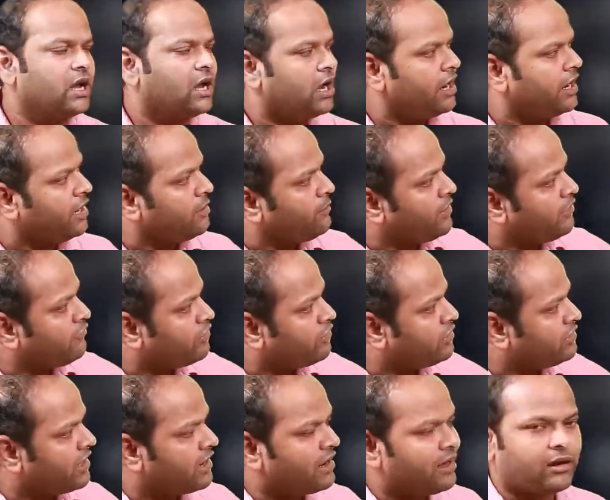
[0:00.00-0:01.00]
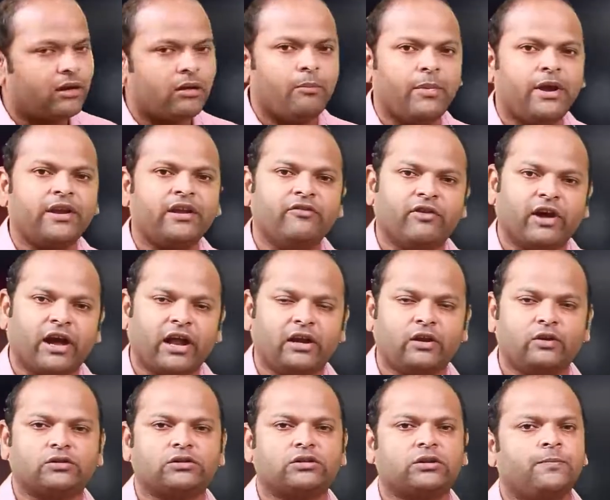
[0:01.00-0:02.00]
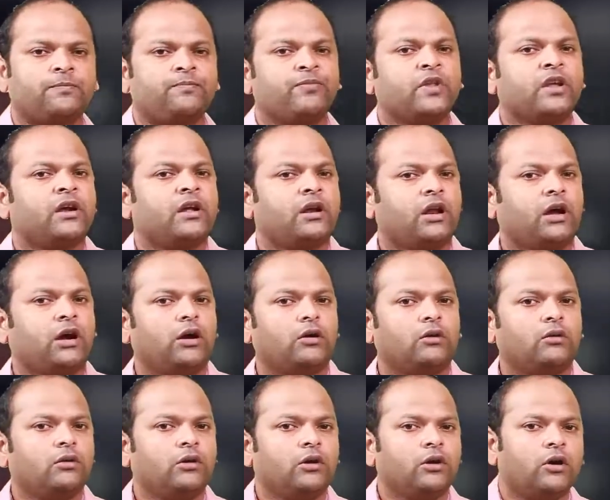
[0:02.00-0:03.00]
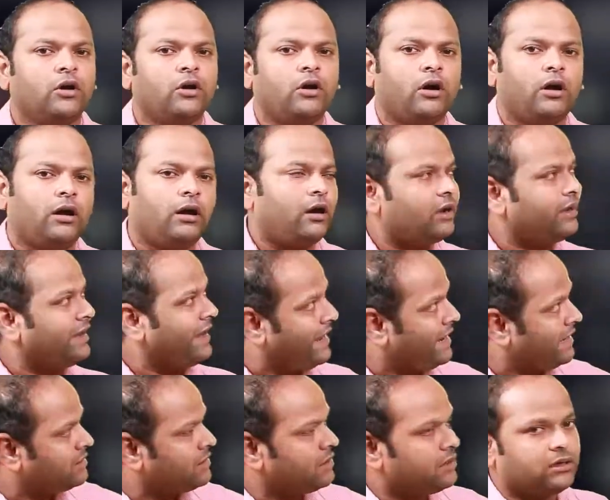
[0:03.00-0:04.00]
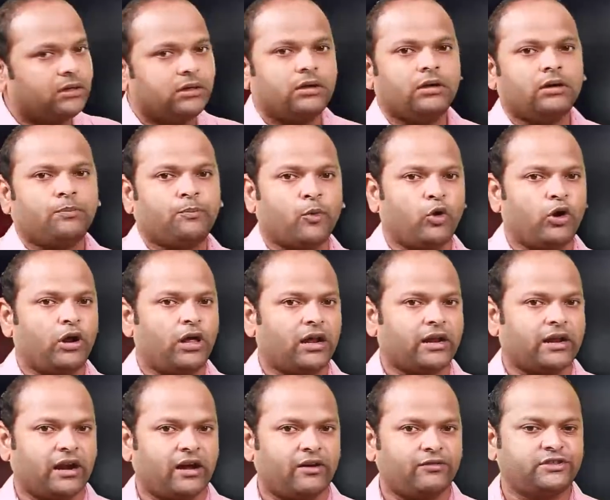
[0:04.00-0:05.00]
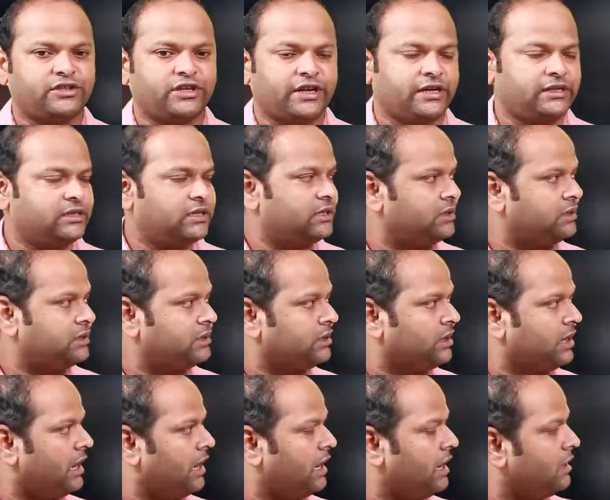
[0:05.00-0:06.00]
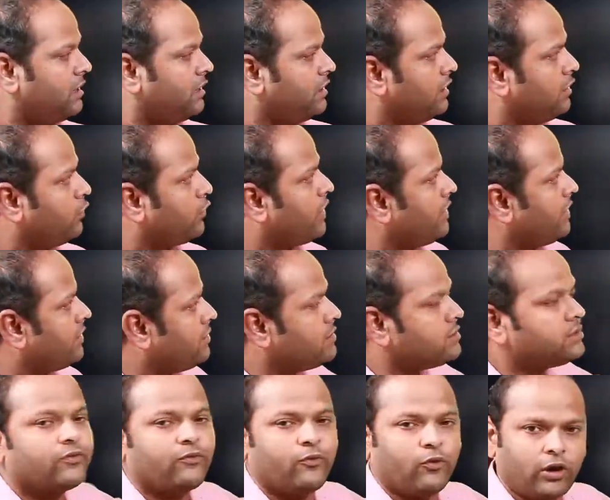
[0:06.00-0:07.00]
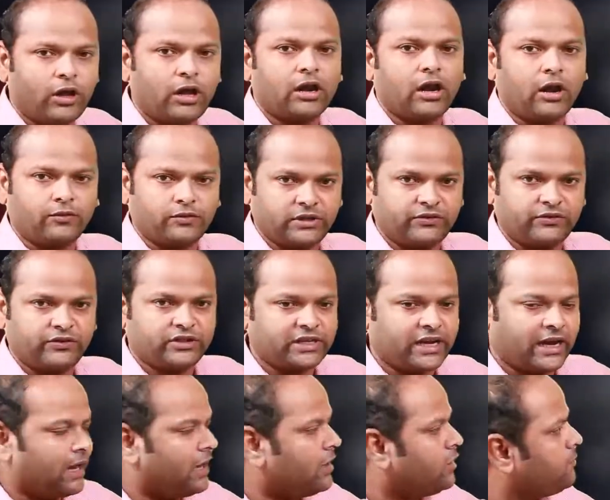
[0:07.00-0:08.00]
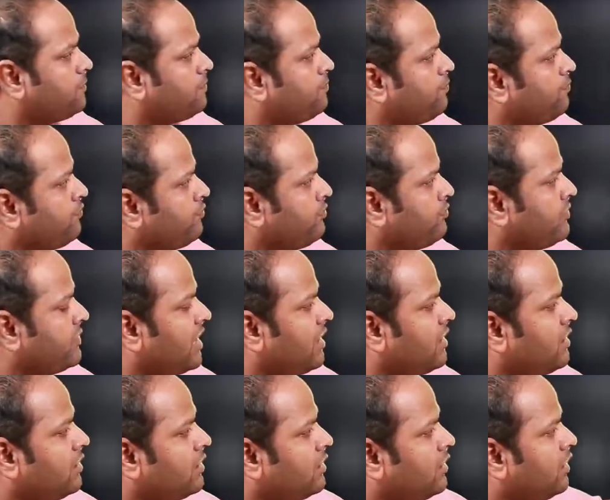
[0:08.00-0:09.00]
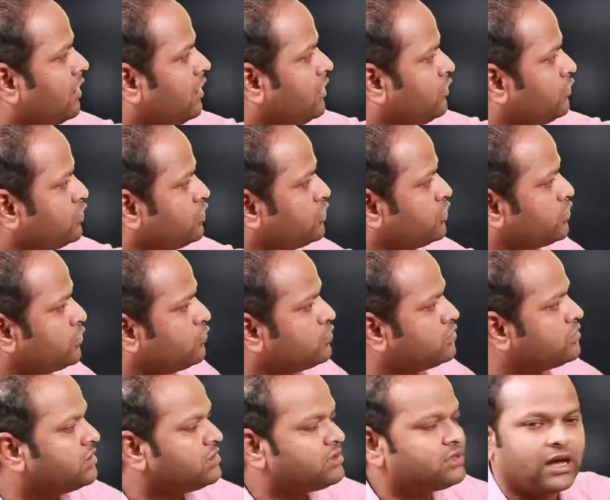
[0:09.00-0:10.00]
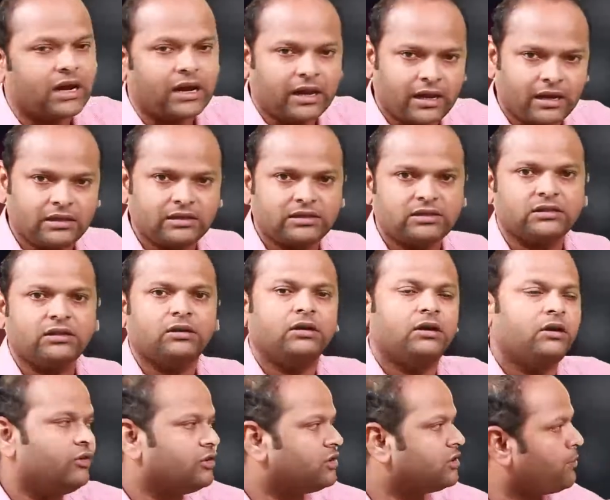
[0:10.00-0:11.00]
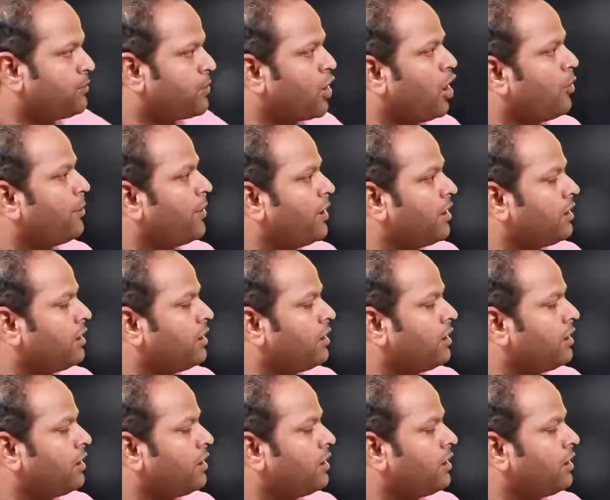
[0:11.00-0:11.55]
In between there are many values. Now take the polar graph sheet and look at this polar graph sheet which I have. Then you choose the circles with the proper